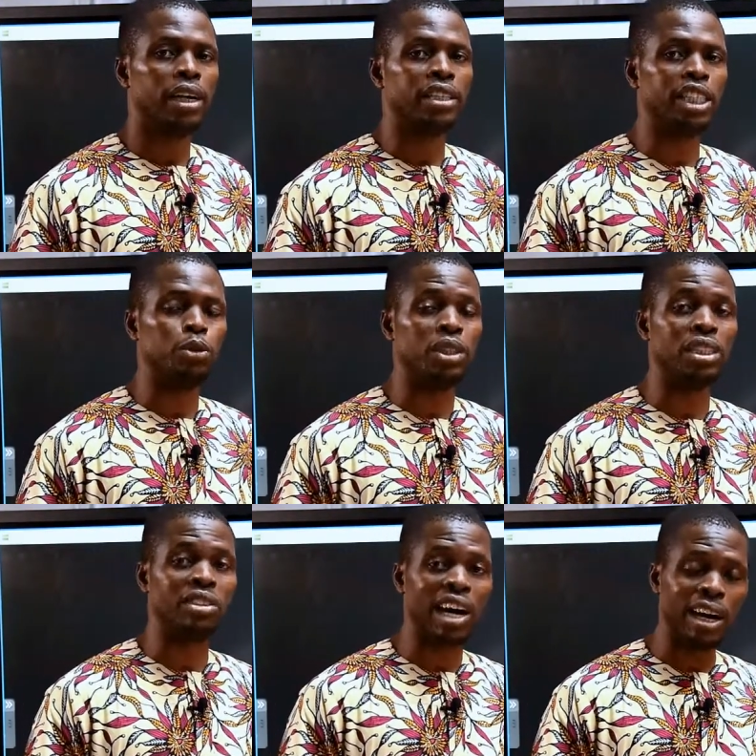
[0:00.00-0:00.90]
deal with
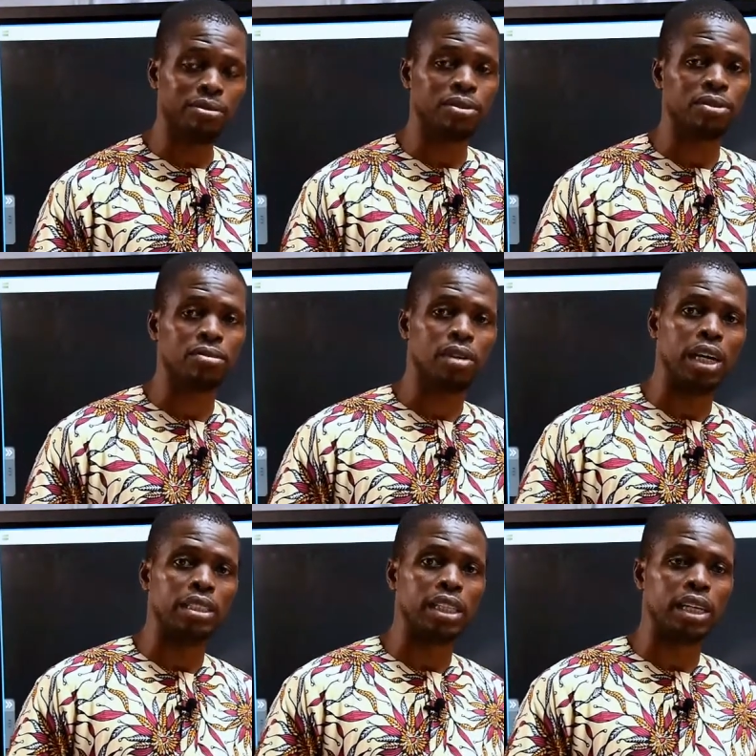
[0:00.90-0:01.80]
graphs
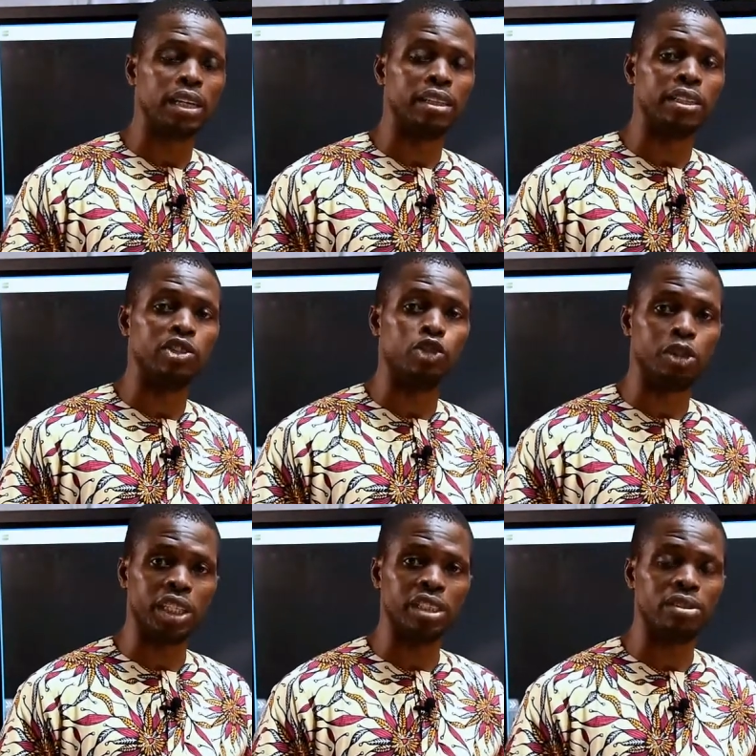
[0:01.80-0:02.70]
and
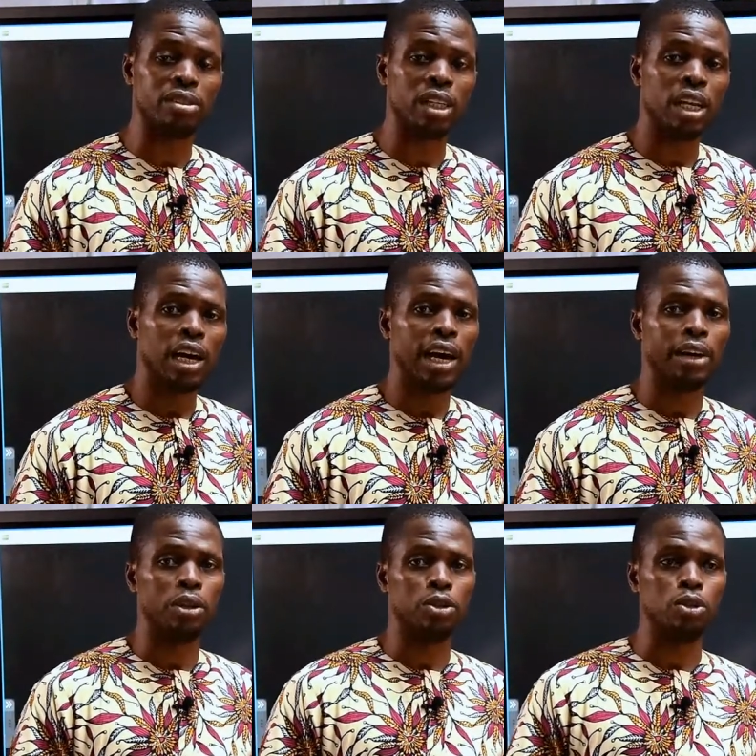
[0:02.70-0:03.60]
intrigues,
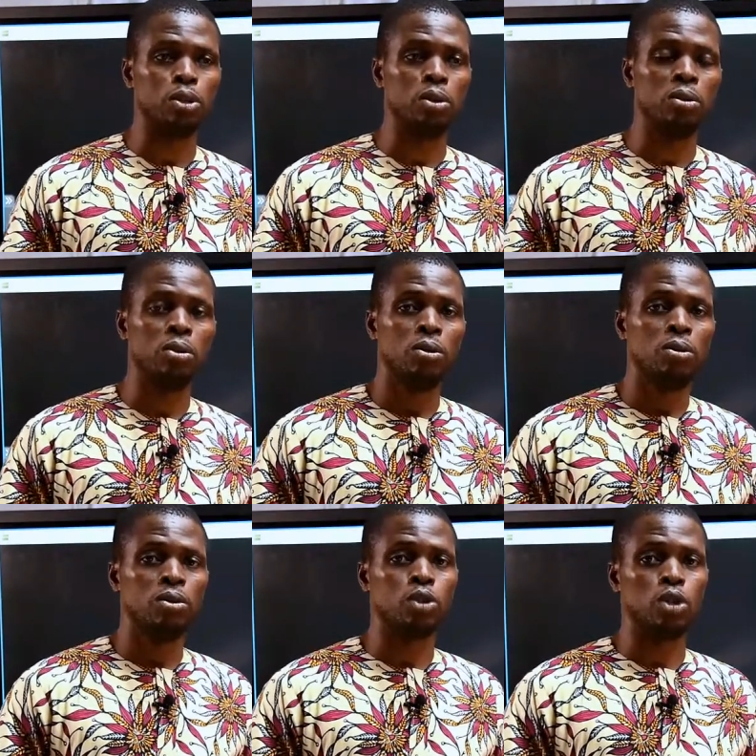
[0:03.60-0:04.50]
and also
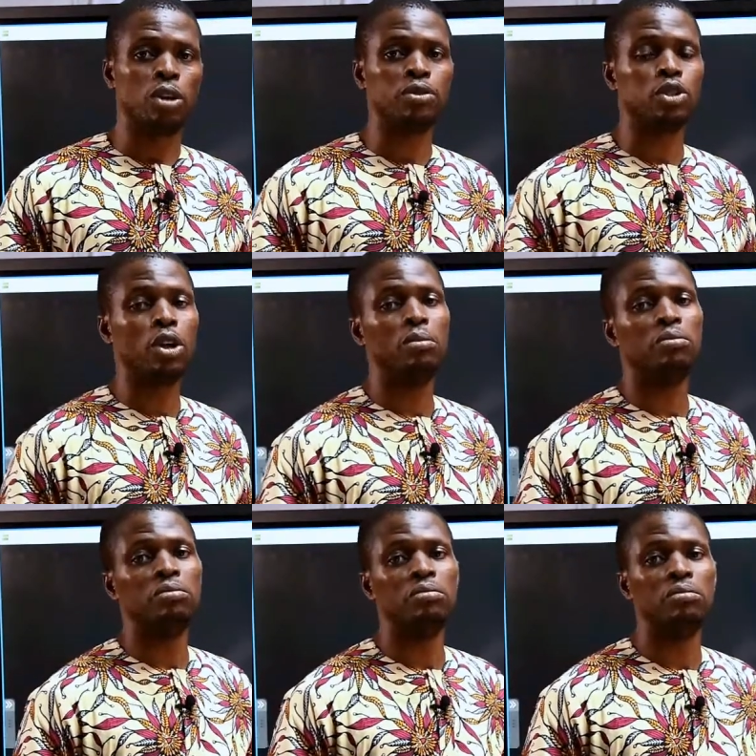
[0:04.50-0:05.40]
solve
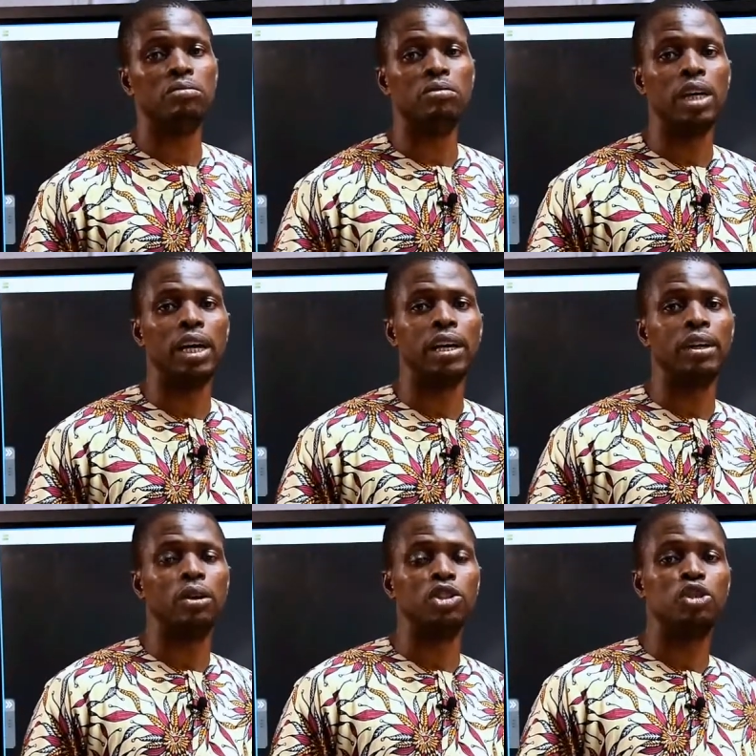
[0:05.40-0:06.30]
some
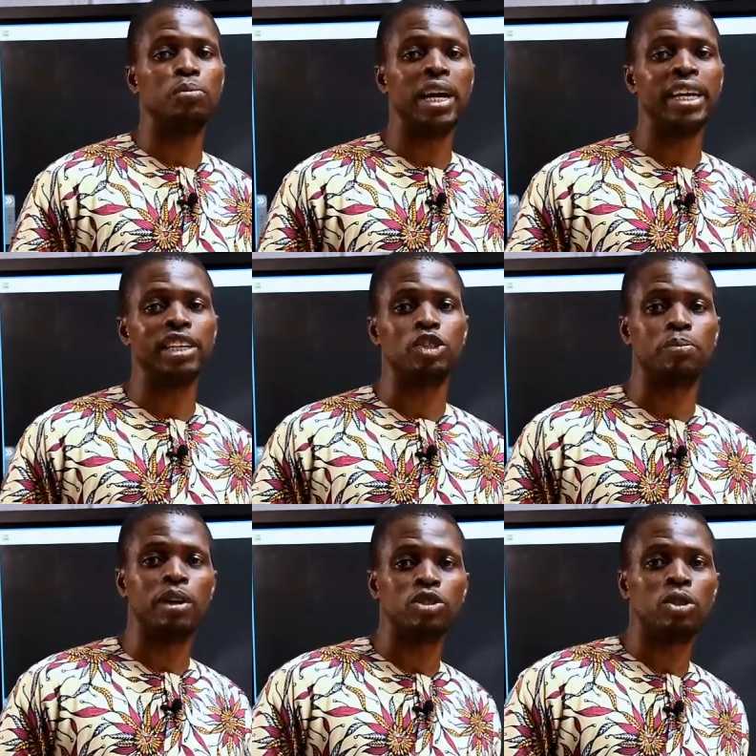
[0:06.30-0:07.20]
algebraic
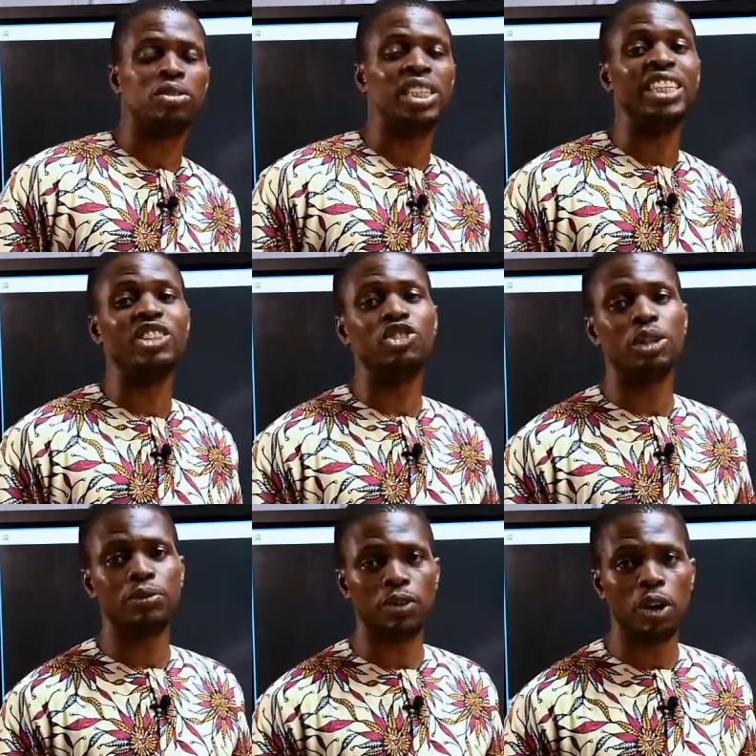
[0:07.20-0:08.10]
expression in
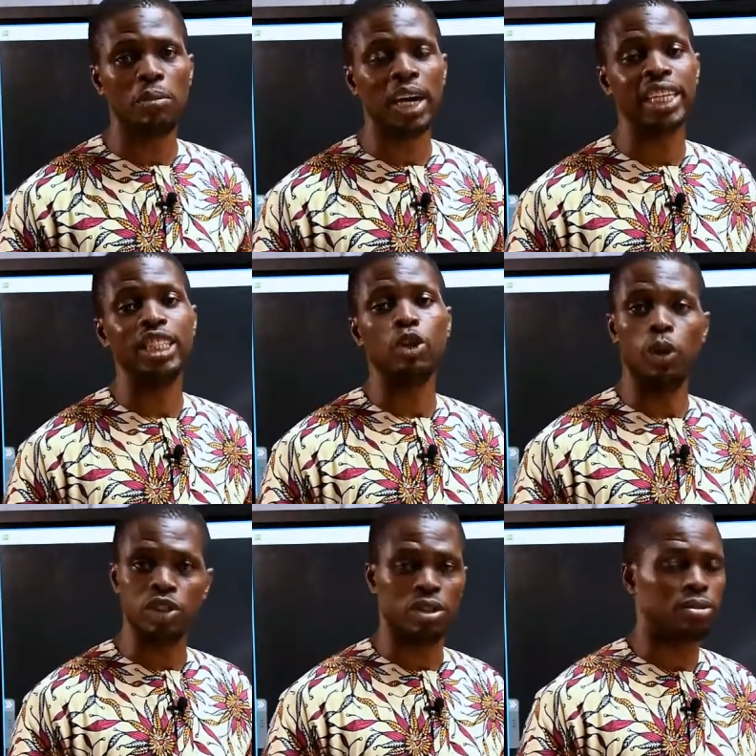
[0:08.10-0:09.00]
trig form and
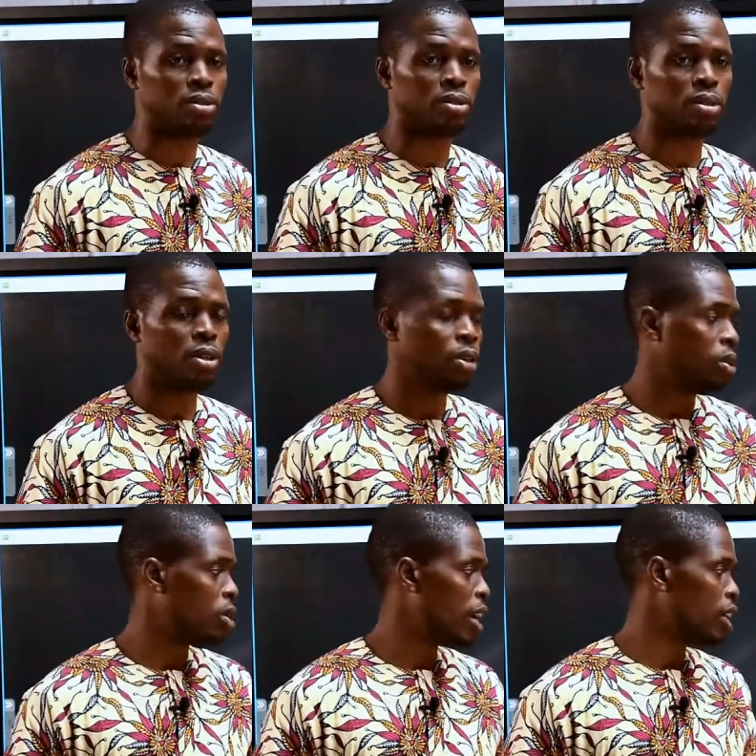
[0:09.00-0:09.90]
equations.
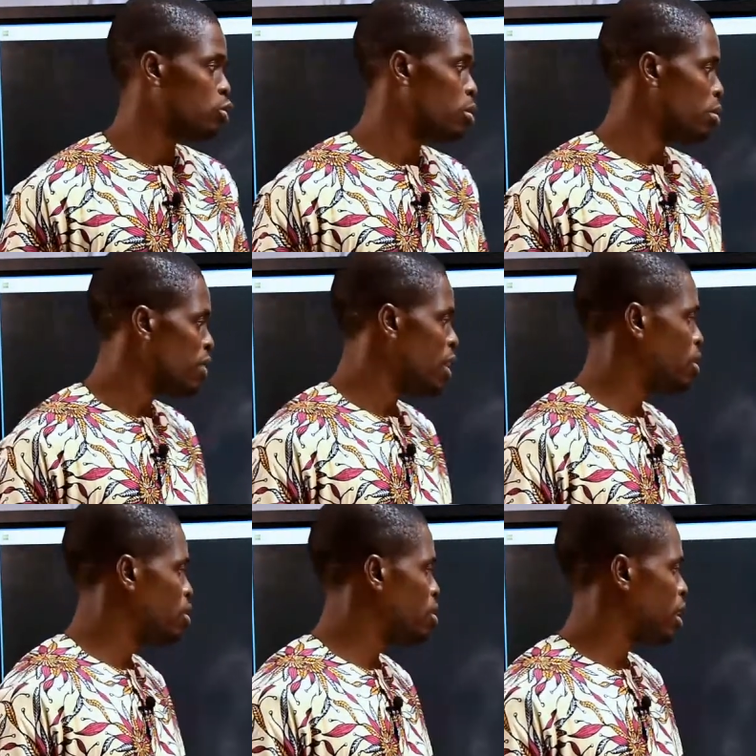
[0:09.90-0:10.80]
As we move
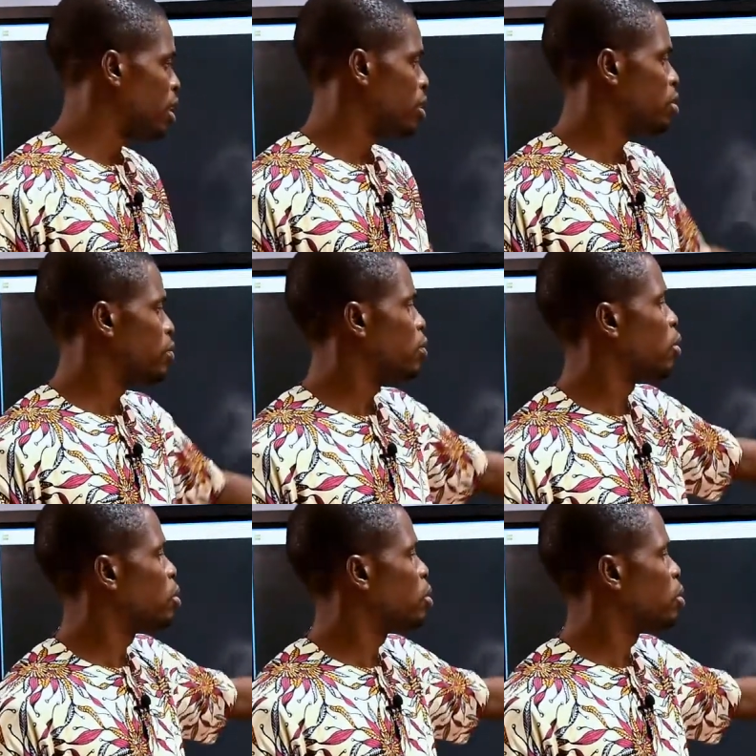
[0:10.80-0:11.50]
along, you follow